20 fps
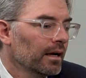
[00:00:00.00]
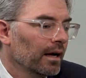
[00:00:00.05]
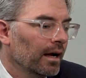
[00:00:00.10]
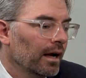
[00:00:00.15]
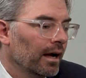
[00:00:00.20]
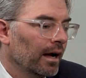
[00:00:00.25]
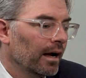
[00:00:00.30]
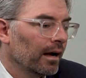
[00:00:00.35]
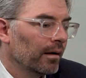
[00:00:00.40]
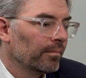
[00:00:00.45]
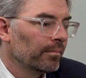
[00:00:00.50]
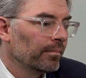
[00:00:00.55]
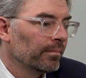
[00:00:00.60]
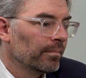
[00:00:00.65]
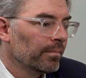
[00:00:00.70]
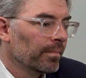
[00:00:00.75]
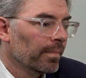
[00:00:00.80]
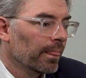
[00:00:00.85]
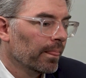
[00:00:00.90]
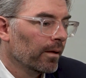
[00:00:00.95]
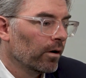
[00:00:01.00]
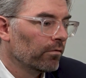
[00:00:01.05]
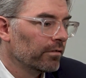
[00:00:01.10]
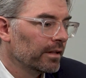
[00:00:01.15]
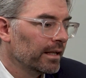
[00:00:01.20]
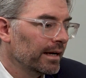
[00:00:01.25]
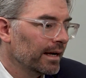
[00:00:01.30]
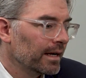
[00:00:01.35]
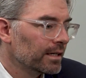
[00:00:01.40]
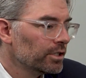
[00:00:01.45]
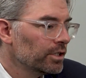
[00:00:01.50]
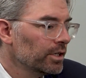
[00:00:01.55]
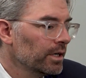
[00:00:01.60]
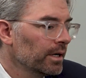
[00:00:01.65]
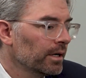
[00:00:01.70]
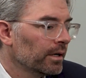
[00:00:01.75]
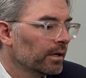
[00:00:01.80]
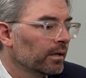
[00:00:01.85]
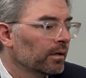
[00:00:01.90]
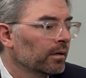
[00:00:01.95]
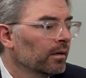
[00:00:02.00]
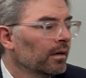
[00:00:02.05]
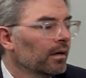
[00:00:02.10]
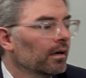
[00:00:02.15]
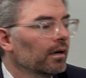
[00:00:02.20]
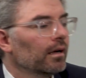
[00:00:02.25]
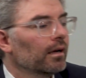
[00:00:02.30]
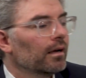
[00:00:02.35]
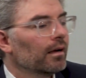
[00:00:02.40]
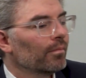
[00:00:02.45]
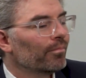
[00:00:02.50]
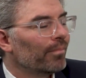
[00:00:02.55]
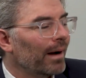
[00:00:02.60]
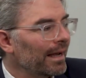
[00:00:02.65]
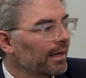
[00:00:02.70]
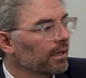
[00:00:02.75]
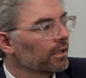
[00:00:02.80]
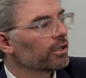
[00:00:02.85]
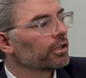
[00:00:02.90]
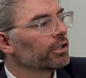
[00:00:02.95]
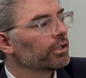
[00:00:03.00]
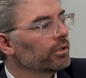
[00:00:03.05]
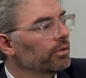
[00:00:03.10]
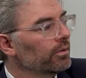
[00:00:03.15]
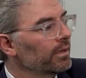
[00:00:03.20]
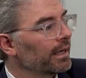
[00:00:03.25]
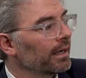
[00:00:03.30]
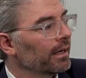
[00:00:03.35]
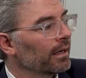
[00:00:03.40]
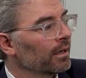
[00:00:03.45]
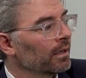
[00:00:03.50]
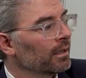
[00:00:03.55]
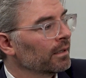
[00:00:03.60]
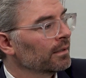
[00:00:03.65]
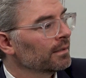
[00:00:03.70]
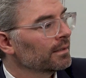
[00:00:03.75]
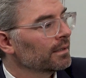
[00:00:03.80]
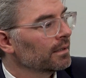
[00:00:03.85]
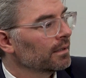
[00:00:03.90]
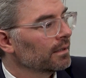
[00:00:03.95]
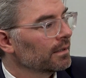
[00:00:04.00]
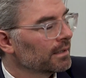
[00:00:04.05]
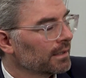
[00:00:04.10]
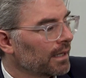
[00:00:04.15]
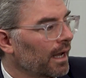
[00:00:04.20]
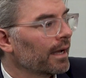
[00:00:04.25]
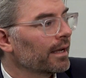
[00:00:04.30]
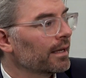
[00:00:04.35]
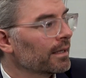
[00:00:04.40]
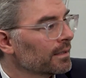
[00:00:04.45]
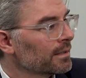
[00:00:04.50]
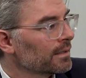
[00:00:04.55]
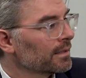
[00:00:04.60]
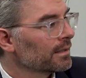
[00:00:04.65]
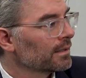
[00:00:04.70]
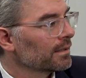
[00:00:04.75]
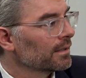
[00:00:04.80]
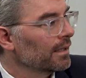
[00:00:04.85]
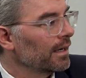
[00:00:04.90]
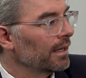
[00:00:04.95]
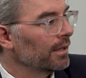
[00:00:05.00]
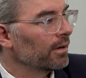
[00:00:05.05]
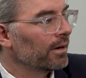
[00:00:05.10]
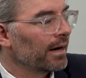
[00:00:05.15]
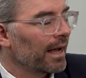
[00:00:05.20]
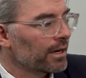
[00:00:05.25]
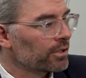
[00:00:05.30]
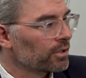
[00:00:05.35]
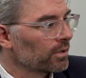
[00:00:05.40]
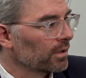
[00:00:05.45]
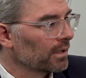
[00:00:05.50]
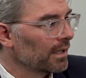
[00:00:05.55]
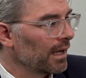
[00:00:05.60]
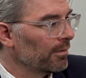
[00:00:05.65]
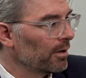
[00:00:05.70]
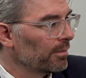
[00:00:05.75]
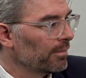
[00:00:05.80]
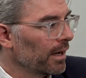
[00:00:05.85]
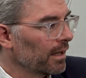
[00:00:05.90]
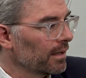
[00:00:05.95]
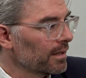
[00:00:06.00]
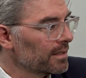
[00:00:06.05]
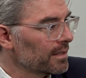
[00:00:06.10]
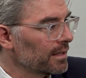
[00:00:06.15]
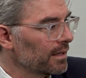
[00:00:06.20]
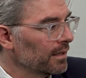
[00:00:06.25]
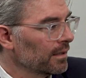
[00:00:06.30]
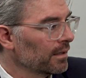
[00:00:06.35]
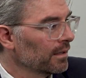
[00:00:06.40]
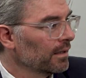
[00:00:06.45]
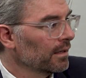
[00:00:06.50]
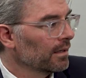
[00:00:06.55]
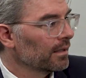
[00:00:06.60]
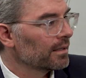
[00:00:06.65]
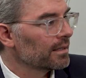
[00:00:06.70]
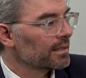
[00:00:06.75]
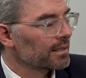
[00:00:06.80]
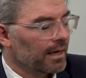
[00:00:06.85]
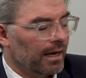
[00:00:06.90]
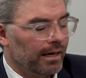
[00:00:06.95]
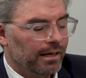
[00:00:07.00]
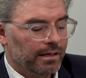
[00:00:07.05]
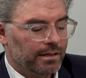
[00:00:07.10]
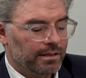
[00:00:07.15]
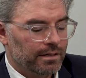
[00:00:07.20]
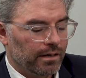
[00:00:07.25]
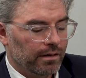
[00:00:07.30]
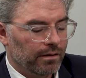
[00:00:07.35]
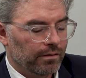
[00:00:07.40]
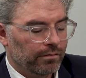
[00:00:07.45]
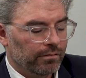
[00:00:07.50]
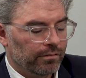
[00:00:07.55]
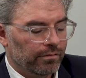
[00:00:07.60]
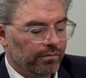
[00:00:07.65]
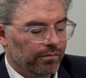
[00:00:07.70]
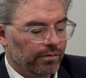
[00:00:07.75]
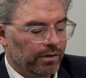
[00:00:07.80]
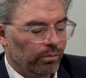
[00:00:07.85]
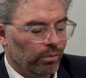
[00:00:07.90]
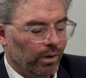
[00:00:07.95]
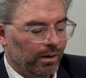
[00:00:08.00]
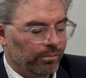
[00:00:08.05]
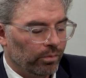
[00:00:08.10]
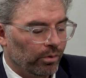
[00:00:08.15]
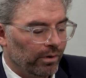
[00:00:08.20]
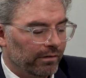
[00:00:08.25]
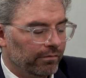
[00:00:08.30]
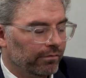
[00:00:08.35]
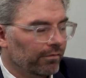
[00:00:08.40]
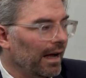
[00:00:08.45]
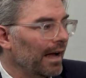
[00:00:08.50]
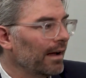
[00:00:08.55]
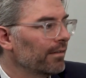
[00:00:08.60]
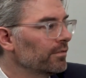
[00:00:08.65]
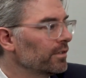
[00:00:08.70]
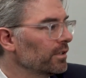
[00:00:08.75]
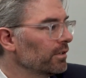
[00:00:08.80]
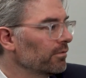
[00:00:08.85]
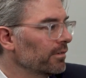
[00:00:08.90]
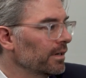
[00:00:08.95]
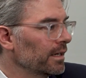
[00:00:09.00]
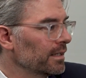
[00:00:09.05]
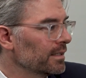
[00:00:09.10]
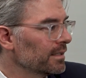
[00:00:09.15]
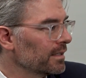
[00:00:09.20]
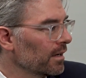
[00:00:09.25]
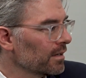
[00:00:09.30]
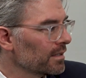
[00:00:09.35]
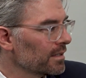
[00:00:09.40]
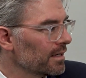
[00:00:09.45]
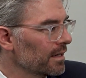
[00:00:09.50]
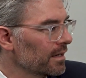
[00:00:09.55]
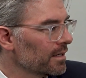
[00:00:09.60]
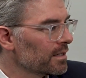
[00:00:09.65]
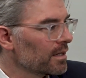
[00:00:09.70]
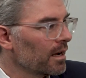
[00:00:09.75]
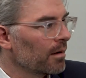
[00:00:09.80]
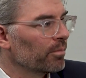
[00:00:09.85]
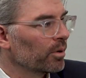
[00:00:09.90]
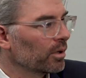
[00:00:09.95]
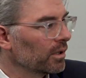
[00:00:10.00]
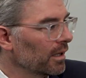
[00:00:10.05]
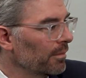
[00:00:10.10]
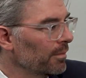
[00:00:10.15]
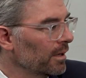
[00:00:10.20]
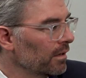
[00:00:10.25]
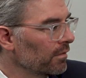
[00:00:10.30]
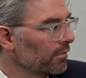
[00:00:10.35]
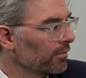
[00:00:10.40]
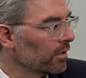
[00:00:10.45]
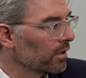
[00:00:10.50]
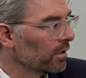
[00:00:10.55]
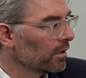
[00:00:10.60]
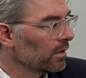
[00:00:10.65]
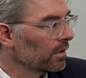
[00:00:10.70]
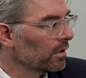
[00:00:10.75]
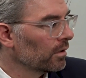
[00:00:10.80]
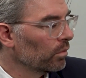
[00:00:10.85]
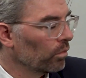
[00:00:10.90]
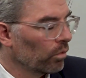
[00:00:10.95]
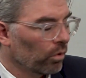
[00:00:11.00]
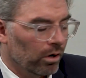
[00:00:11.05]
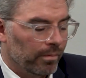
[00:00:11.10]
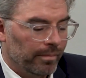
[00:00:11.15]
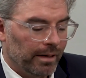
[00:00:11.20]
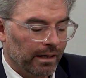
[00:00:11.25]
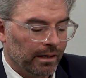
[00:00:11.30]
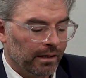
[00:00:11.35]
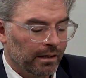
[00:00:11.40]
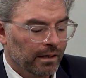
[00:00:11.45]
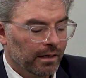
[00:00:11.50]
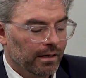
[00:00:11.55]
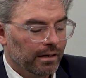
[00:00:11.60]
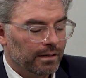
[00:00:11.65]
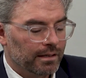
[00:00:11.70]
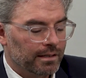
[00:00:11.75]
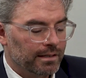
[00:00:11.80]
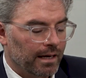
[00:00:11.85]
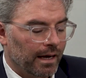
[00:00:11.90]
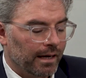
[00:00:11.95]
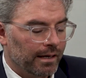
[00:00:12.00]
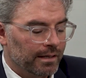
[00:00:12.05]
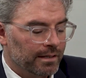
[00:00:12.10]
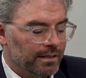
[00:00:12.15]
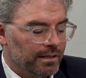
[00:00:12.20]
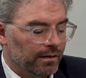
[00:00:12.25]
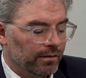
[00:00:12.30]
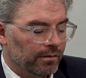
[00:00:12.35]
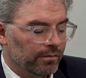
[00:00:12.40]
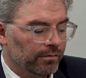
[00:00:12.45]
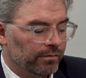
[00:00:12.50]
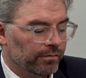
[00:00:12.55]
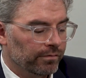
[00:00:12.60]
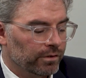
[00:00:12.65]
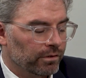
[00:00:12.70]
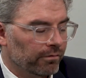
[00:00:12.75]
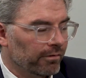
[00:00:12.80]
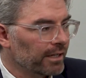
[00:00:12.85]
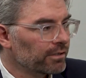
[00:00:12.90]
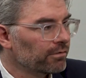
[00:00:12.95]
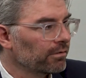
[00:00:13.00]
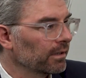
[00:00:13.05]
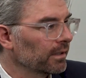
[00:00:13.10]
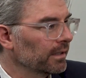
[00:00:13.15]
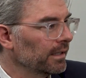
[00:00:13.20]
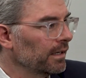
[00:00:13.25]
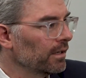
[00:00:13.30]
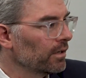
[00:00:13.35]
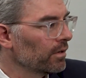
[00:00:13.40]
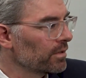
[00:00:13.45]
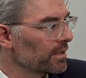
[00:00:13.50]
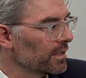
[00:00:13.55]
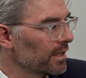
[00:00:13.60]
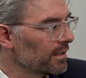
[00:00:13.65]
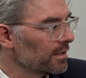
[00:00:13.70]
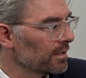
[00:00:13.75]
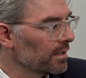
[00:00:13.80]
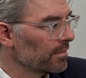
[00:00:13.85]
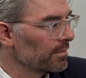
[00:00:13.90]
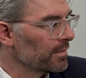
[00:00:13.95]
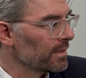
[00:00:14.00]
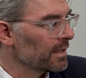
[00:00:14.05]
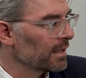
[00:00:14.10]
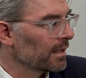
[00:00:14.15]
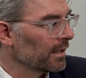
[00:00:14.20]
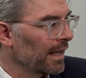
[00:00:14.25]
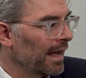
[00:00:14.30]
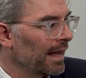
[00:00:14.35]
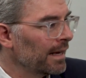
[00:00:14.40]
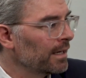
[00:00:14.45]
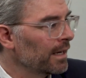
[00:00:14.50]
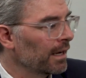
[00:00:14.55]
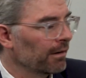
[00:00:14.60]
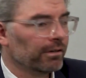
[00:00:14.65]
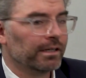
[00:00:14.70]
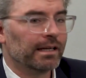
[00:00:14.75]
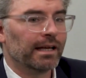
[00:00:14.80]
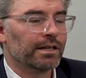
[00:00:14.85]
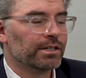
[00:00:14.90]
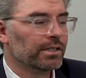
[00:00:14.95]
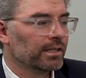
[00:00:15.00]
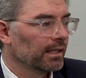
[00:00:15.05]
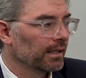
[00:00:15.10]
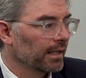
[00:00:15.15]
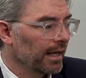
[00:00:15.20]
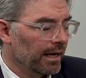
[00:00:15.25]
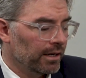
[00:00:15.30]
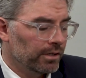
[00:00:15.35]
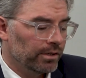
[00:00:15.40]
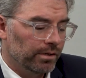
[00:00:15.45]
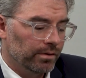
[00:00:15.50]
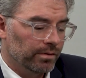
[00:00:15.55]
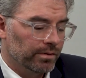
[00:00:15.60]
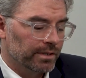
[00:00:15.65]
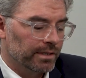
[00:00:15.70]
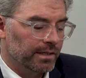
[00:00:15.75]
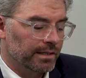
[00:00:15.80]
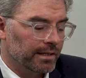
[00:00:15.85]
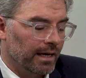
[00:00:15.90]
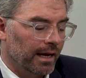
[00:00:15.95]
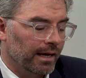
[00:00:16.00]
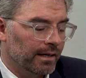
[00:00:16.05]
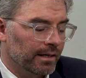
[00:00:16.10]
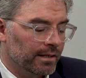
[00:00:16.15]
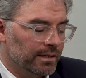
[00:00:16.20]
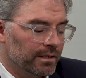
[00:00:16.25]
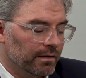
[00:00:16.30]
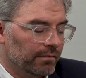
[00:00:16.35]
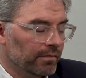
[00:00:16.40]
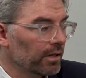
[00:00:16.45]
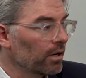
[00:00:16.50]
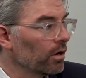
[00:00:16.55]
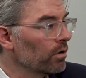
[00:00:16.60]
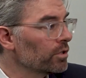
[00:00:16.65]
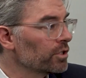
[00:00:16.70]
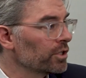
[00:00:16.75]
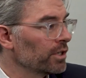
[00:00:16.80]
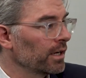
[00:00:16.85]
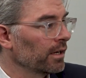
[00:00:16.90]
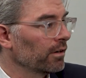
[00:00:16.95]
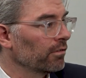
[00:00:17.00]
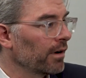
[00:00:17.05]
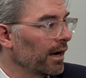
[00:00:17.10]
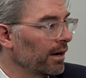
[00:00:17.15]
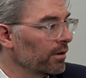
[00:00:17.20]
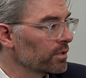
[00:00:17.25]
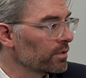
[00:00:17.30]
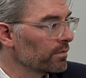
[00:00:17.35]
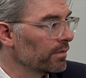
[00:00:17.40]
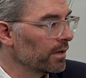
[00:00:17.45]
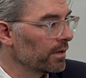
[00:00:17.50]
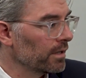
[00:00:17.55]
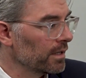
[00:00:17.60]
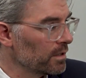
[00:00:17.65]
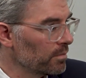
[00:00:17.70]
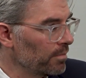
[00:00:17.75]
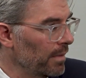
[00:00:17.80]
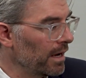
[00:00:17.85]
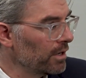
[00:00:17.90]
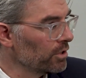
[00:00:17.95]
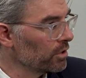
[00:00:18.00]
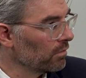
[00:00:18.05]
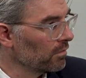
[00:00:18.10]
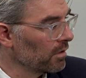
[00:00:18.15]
over the next year by including science in their national climate policy. The science of the 1.5 degrees Celsius upper limit for warming, the science of terrestrial ecosystems and land degradation and land use, the science of the ocean and cryosphere, these major